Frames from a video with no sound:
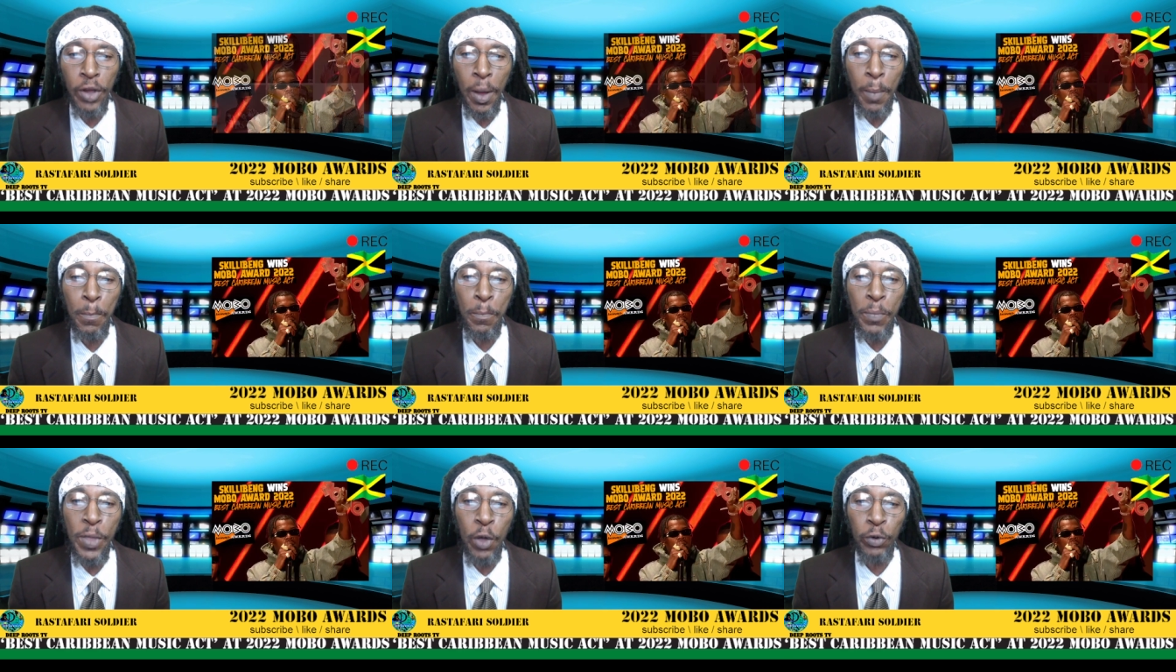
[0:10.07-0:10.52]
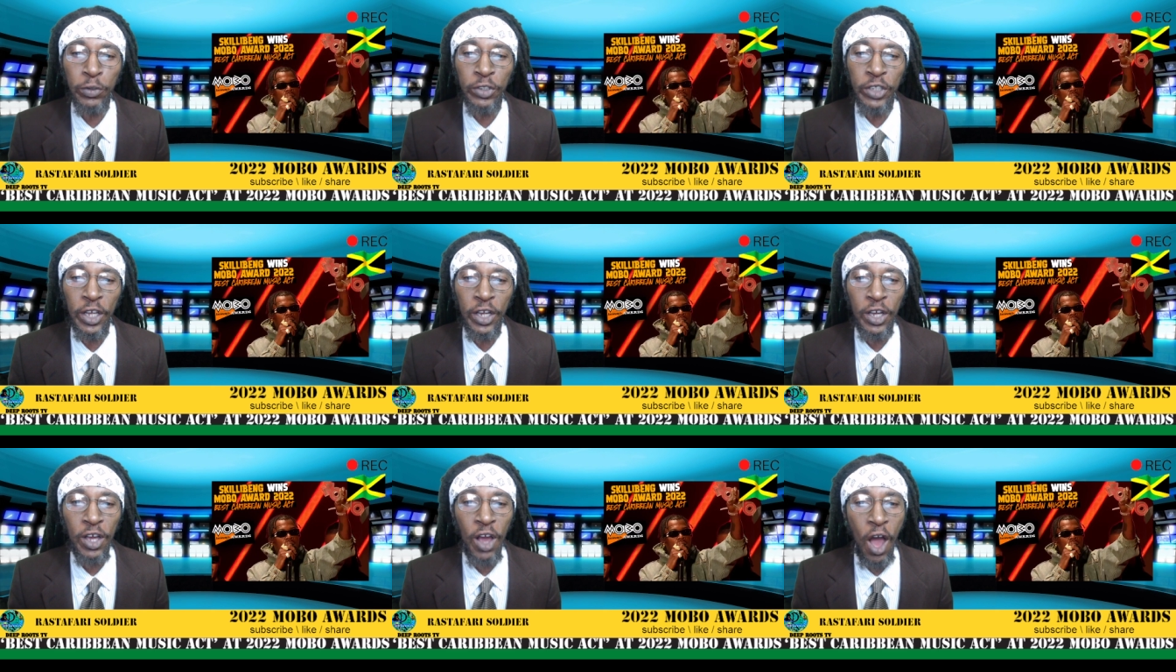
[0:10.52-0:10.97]
the
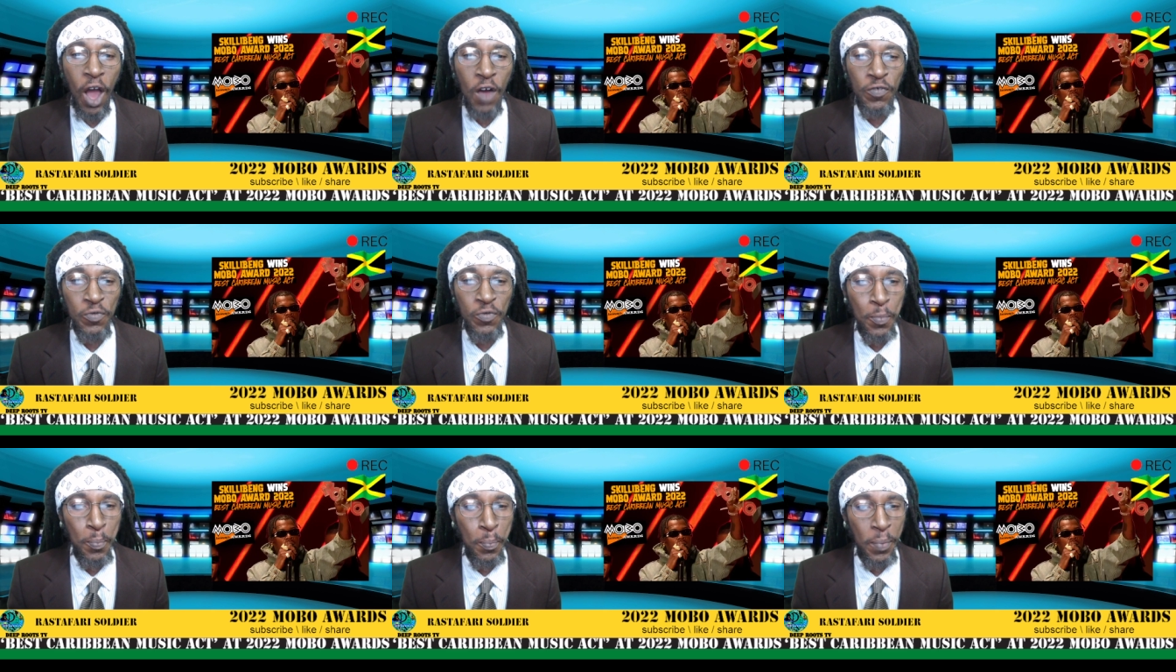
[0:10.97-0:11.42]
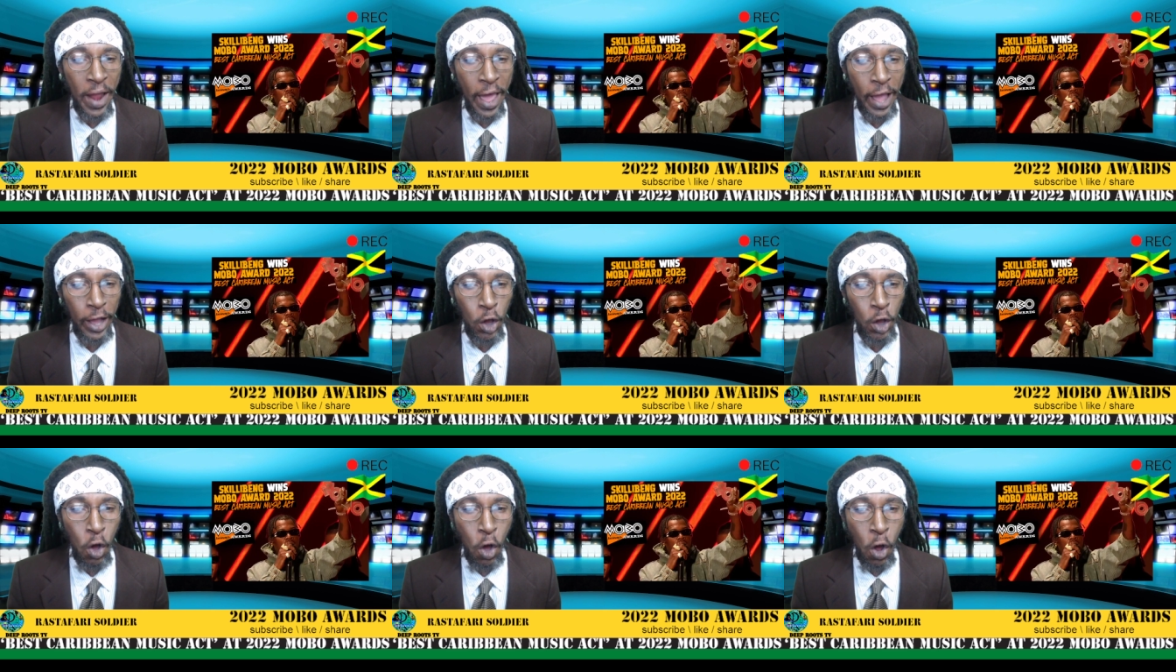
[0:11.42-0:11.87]
music of
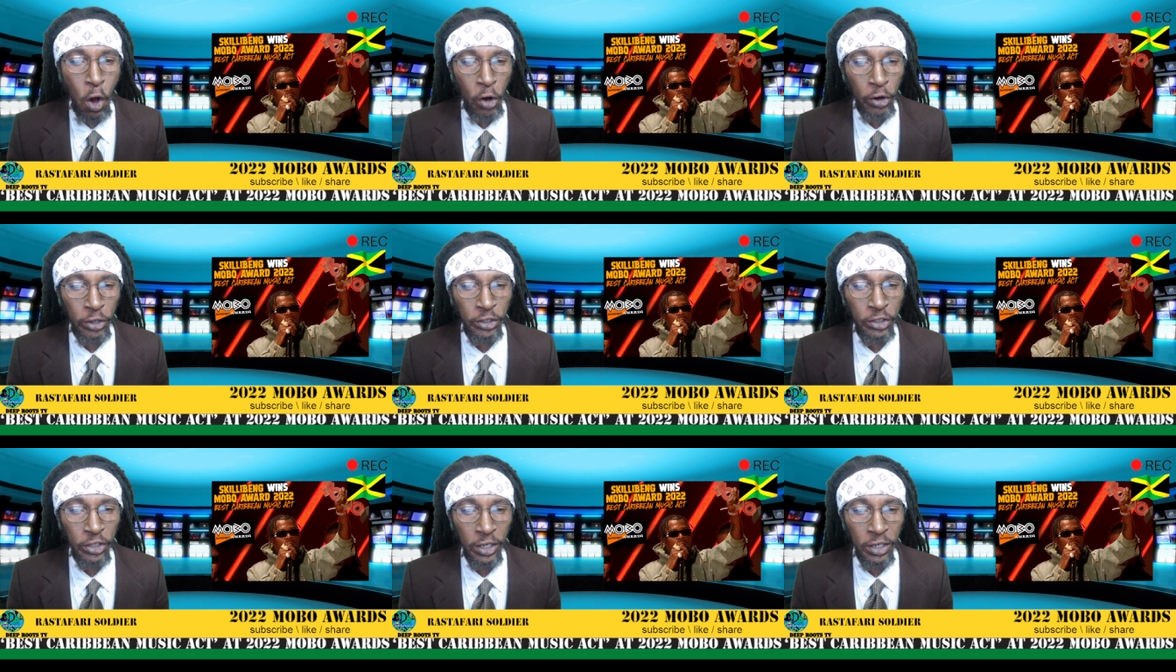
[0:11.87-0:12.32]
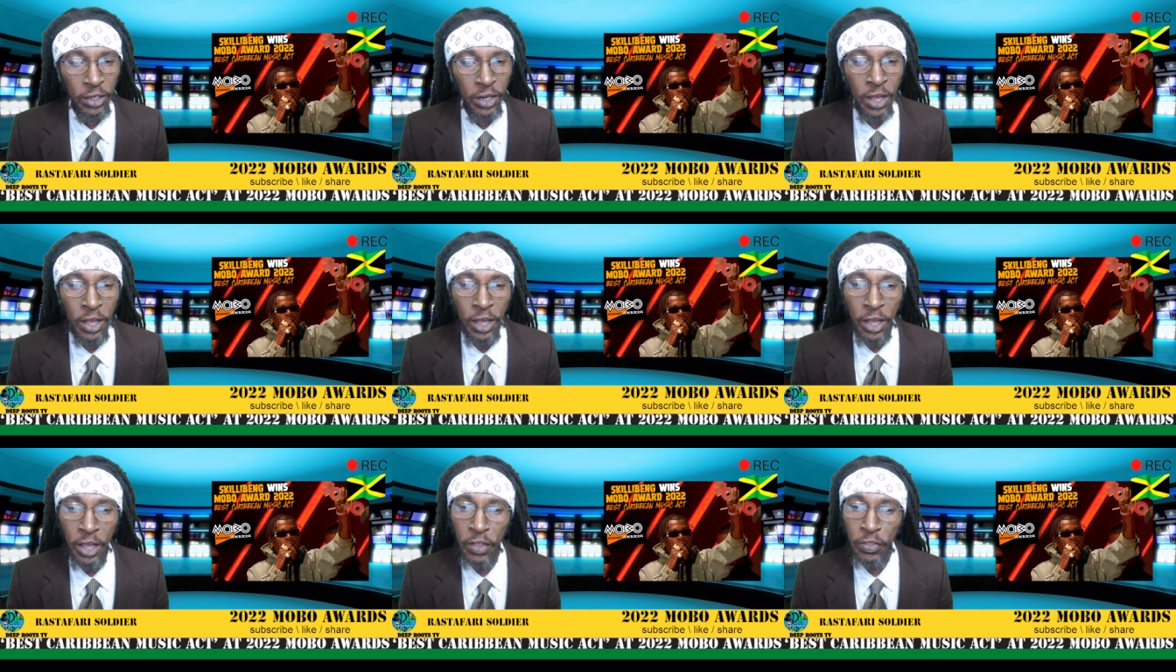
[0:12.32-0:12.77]
black
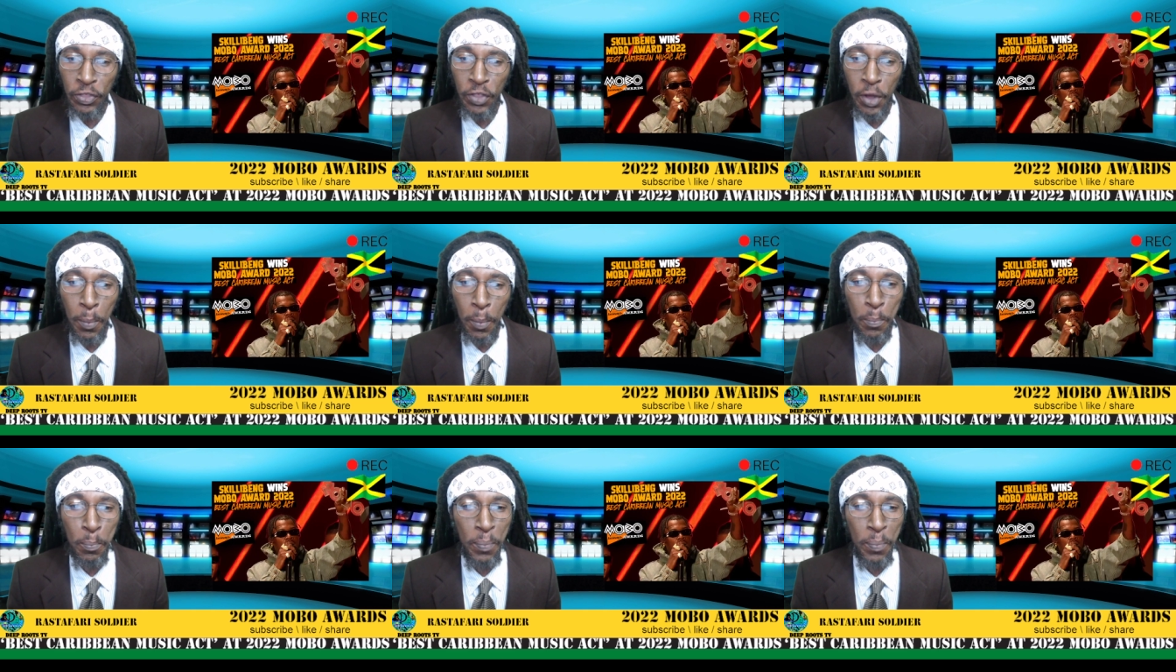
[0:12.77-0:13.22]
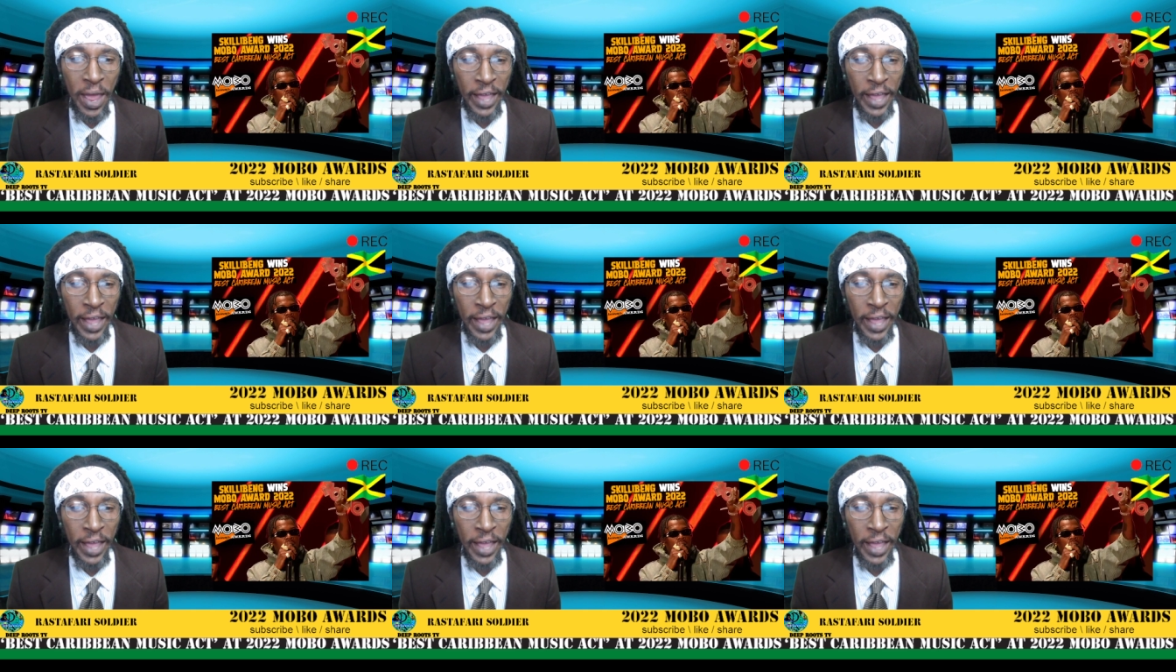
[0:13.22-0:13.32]
origin in the